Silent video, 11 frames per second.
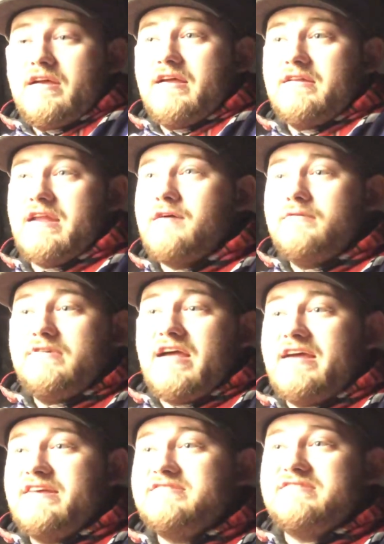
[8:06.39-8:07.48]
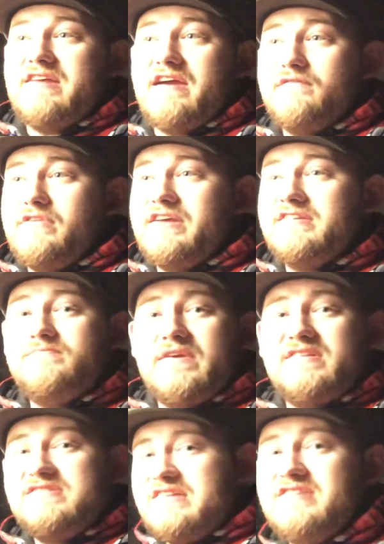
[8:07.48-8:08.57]
Nowadays, everything is being
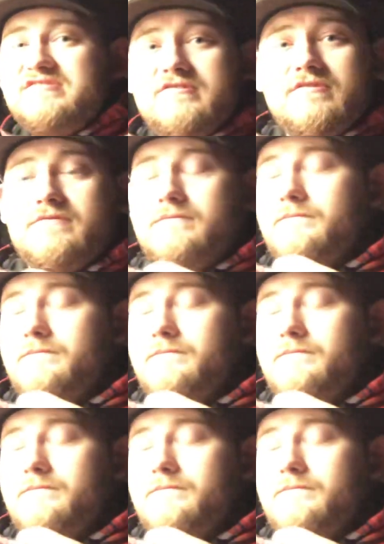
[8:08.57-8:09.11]
censored.